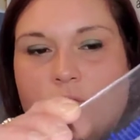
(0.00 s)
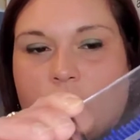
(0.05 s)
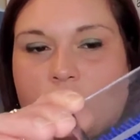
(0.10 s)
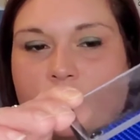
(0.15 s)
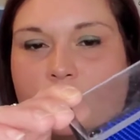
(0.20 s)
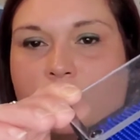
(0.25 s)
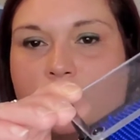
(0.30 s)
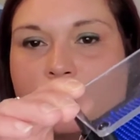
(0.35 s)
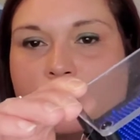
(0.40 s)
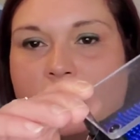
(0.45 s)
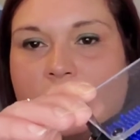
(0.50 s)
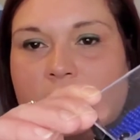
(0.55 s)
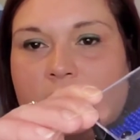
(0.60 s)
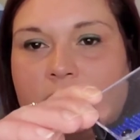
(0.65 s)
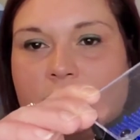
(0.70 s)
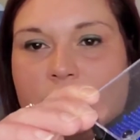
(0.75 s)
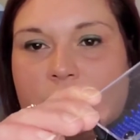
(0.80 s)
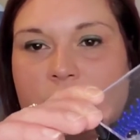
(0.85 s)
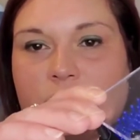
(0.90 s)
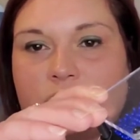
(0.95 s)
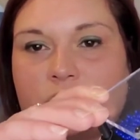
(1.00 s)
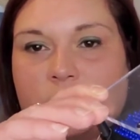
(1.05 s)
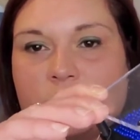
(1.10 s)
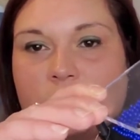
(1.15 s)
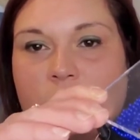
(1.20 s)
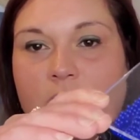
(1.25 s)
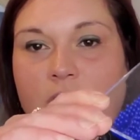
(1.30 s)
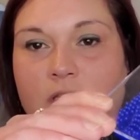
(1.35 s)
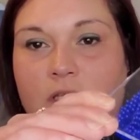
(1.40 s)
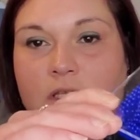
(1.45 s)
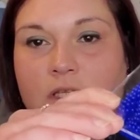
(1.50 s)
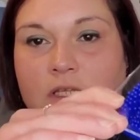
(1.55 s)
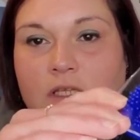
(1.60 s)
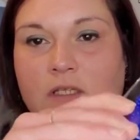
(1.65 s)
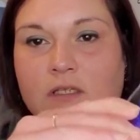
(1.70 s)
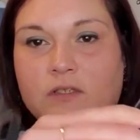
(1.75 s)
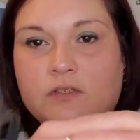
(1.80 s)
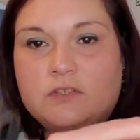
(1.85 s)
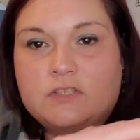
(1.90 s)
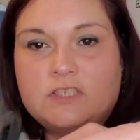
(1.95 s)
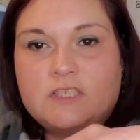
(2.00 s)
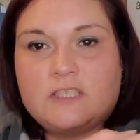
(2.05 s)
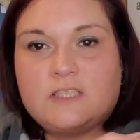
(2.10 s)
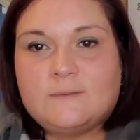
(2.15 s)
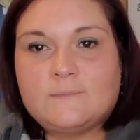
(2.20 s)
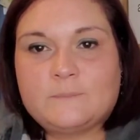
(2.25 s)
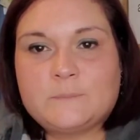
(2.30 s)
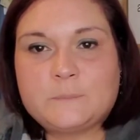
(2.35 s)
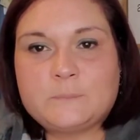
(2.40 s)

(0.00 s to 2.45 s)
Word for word: or whatever. So, you see.